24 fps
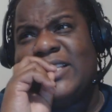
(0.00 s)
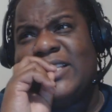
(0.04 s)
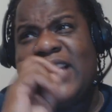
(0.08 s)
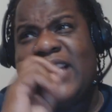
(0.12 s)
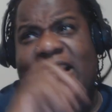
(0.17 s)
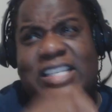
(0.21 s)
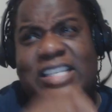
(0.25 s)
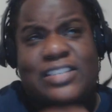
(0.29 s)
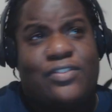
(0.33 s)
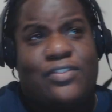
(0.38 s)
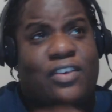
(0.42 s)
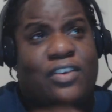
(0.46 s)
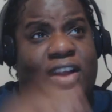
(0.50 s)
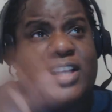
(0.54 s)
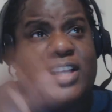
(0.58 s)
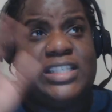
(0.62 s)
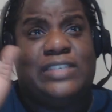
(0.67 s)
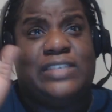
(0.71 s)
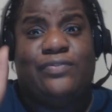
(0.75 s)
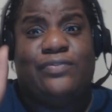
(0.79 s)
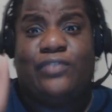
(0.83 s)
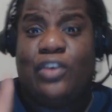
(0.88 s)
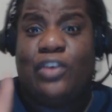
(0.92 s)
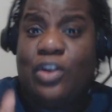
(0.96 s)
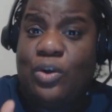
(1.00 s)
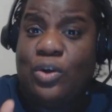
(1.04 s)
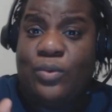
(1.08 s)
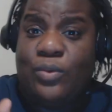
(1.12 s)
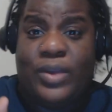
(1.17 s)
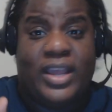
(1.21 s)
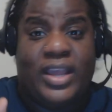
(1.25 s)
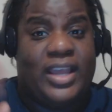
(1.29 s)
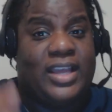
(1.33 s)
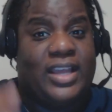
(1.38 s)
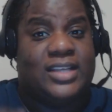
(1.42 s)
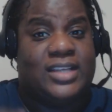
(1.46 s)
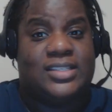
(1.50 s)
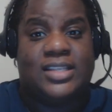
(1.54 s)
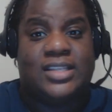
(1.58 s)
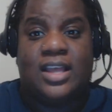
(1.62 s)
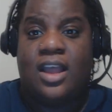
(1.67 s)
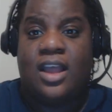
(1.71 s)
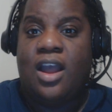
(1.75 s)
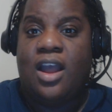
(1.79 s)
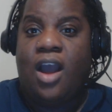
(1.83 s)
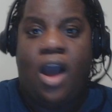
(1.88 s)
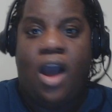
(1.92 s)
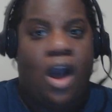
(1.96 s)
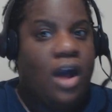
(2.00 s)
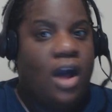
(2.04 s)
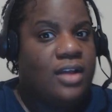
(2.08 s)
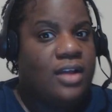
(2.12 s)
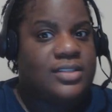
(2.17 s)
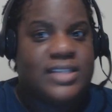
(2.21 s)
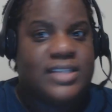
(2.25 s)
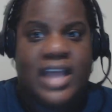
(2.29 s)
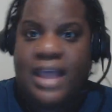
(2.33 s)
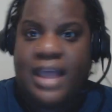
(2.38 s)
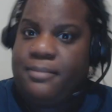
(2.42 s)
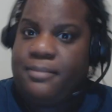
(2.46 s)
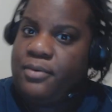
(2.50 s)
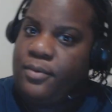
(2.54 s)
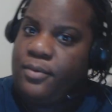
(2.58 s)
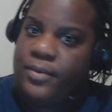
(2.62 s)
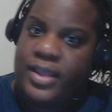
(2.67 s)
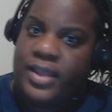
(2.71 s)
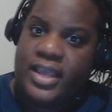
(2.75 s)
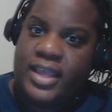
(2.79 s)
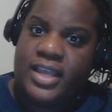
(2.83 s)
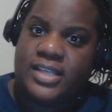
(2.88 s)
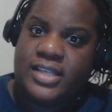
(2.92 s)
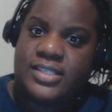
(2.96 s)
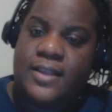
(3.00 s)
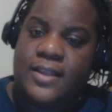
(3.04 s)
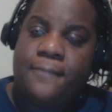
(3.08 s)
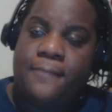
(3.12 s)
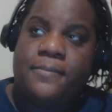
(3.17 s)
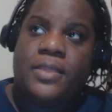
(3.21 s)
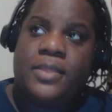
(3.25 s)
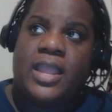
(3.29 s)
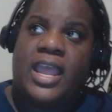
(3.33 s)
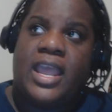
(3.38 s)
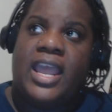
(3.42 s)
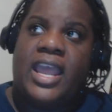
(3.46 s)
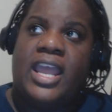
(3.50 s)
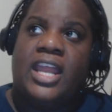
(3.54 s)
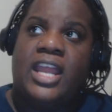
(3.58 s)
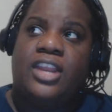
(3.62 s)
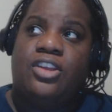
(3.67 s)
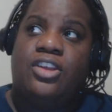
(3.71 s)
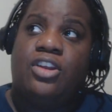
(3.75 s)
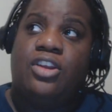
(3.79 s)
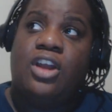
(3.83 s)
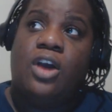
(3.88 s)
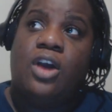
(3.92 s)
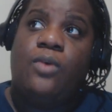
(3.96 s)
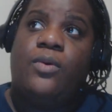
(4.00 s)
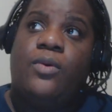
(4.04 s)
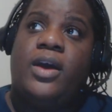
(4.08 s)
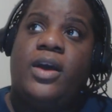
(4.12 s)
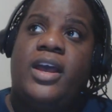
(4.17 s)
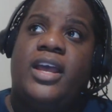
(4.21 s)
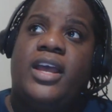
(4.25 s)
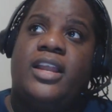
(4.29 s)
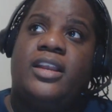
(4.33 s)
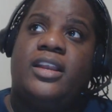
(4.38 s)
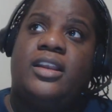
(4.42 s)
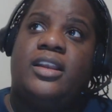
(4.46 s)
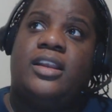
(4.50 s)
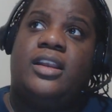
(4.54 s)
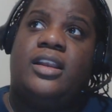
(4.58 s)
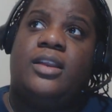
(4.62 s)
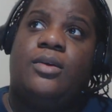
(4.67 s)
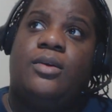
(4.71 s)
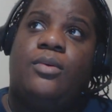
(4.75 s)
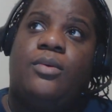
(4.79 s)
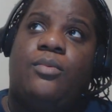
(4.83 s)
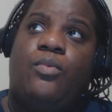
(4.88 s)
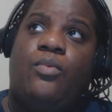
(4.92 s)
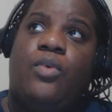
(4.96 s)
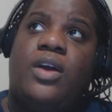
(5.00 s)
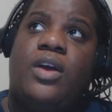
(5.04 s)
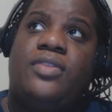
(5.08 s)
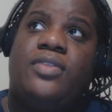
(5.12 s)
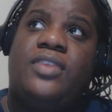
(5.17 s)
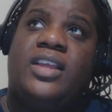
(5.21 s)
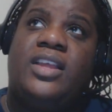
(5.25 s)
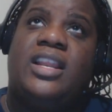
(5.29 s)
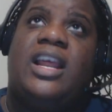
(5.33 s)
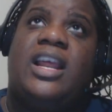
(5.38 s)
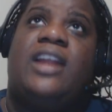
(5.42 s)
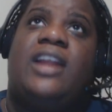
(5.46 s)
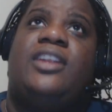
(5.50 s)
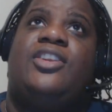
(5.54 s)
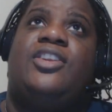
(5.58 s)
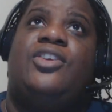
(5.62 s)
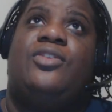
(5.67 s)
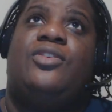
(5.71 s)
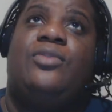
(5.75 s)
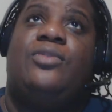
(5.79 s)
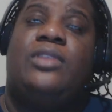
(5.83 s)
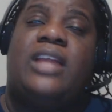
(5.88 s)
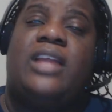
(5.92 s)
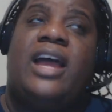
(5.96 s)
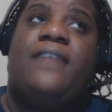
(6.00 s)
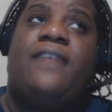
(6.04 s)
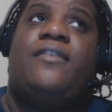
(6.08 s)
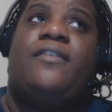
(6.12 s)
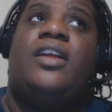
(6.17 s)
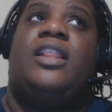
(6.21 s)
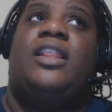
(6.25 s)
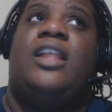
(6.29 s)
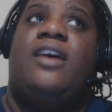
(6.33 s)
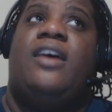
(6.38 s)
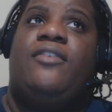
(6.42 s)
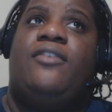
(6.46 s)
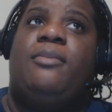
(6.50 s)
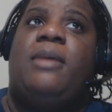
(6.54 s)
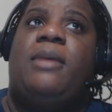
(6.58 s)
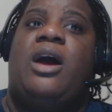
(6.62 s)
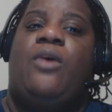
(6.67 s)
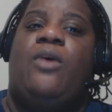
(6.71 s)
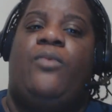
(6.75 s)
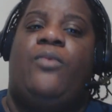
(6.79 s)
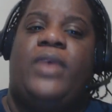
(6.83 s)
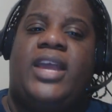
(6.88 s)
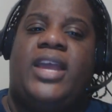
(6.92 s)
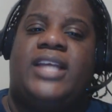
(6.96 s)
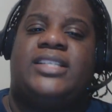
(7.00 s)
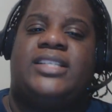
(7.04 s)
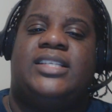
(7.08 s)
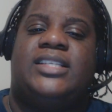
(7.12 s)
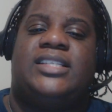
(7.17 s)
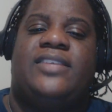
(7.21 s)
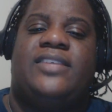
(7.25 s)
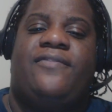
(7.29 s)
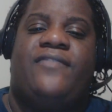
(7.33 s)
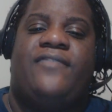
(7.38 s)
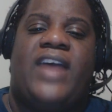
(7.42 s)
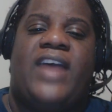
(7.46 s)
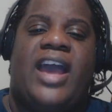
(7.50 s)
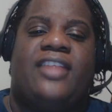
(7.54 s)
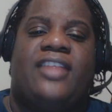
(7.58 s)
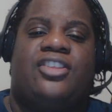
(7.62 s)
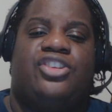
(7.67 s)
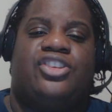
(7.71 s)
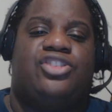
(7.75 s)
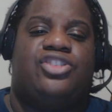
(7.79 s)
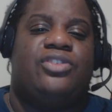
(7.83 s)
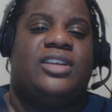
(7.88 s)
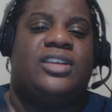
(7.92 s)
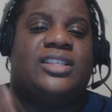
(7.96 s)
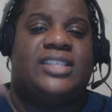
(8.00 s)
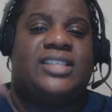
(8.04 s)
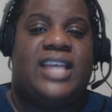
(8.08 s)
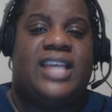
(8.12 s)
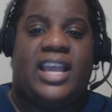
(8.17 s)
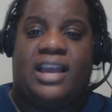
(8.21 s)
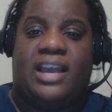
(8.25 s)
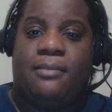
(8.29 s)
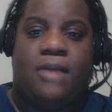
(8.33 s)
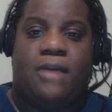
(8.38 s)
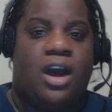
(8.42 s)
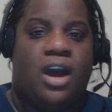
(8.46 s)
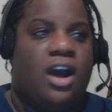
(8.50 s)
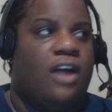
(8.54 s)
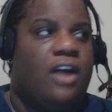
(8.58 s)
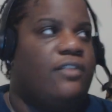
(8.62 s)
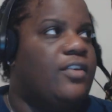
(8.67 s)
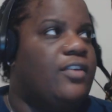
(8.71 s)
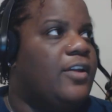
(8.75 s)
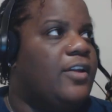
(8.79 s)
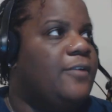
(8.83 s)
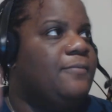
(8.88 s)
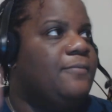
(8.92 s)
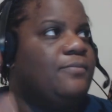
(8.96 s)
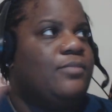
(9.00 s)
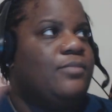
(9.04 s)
lace fronts, full wigs, all type of wigs. And you know what? One thing that I do love about wigs is the fact that you can take them off,